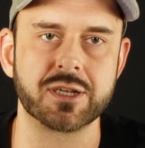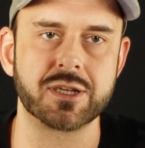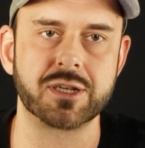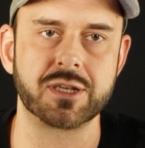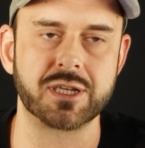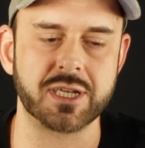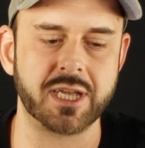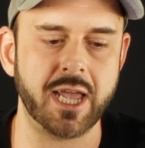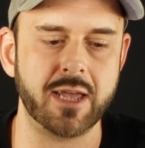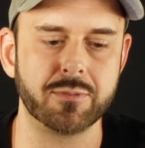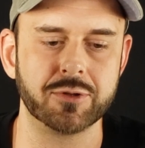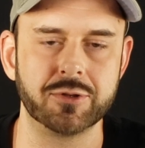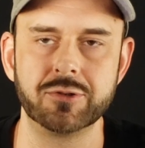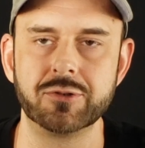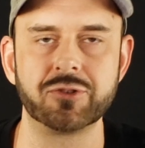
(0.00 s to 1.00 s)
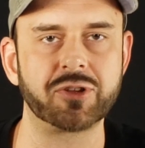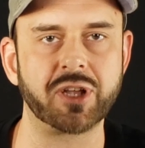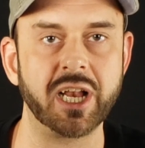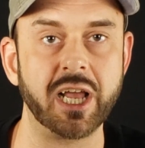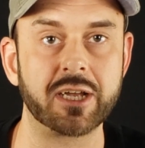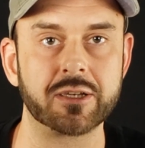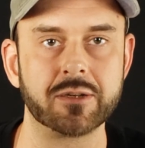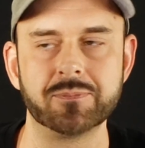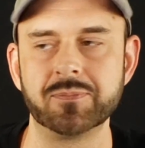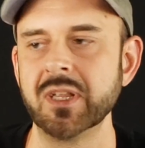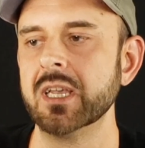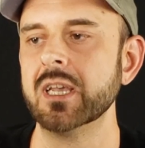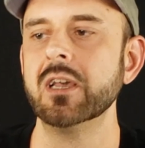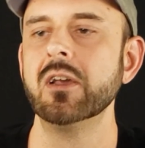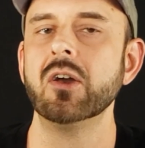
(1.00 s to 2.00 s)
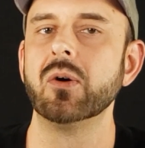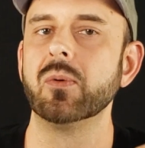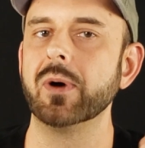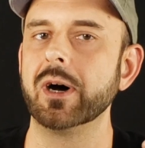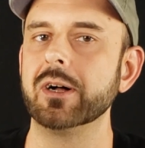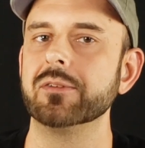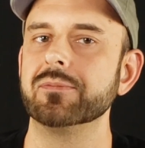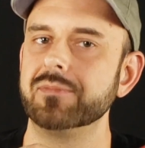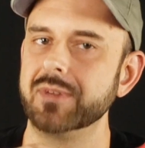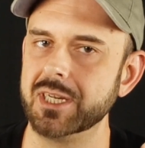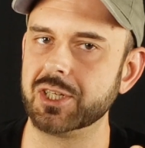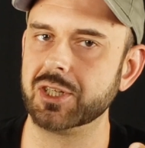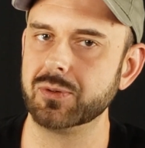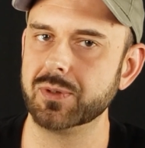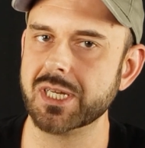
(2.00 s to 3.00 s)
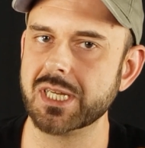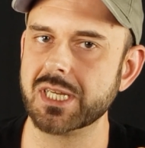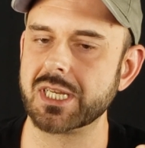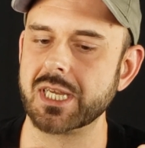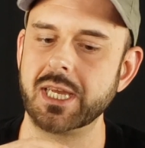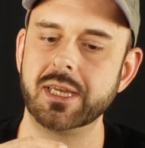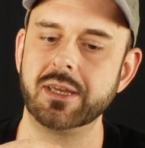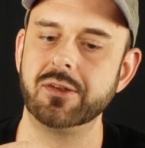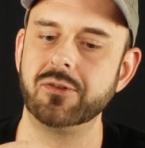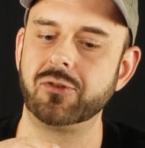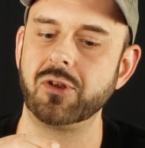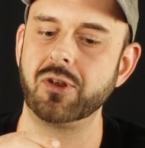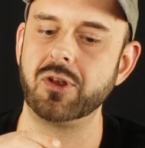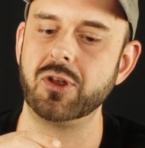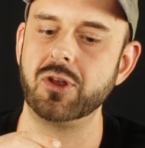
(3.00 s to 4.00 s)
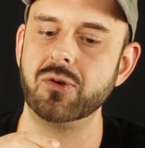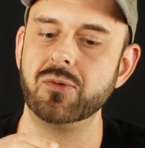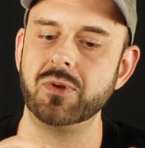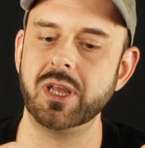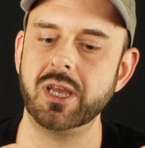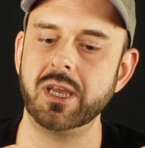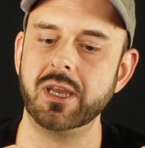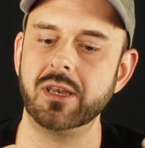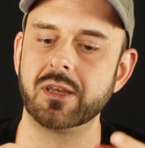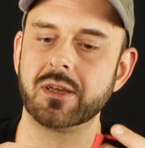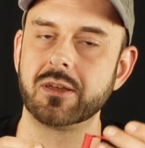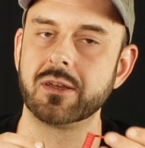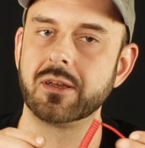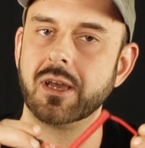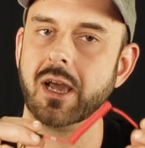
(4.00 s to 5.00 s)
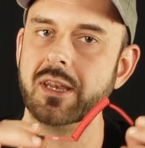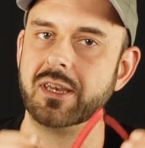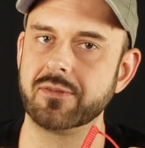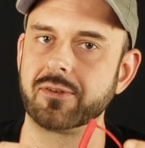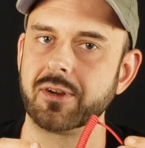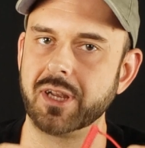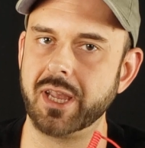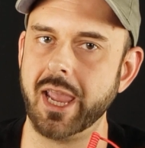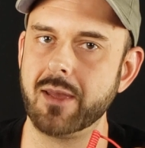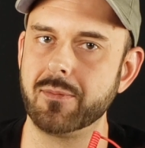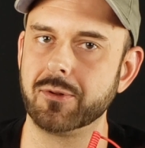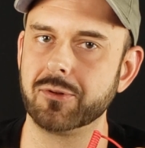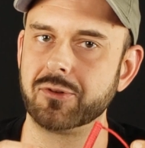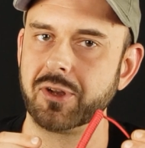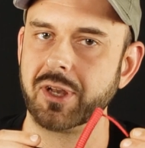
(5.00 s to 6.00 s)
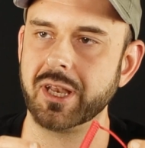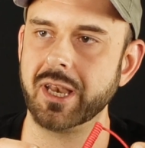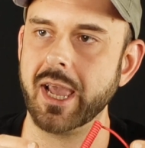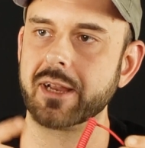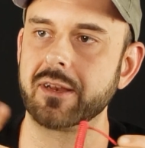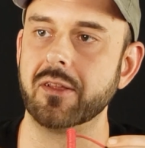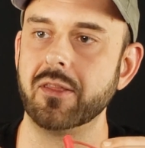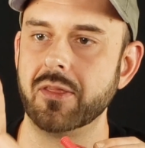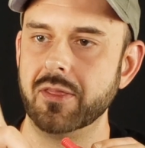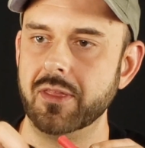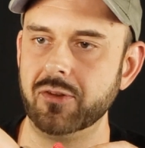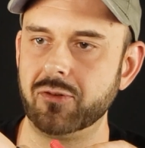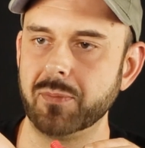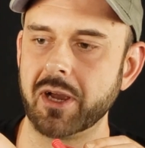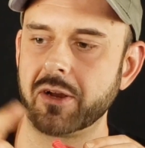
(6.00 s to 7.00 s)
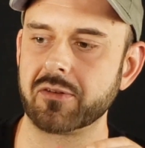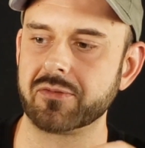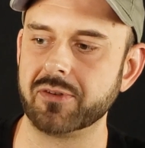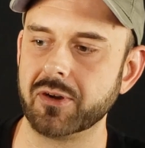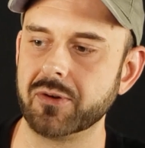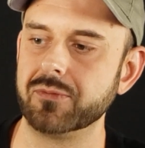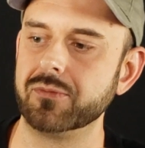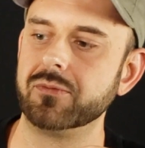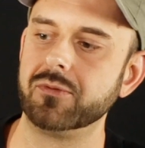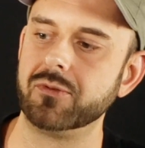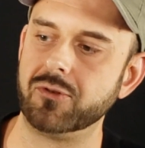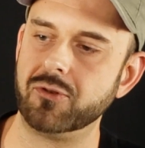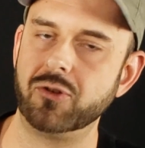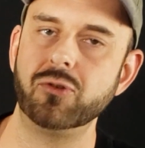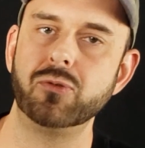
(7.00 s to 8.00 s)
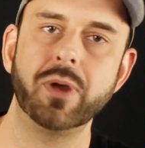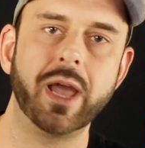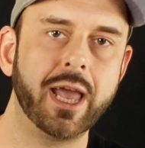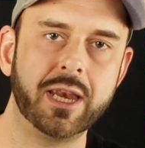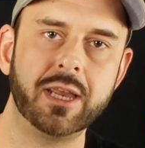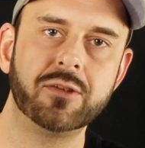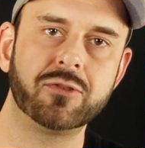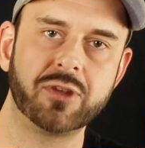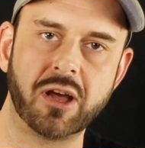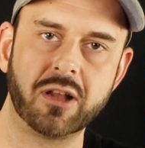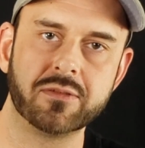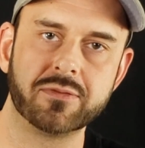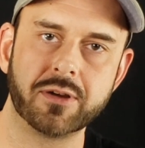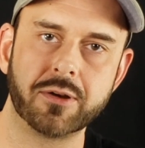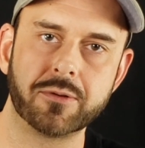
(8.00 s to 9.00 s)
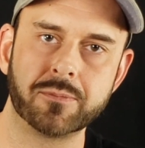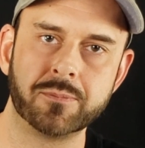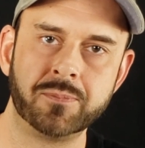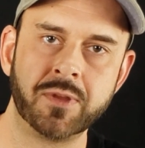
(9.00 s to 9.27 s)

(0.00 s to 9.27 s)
It's just a cable, dude, just connect them. Well, issue is you need a different cable to connect this microphone to any cell phone.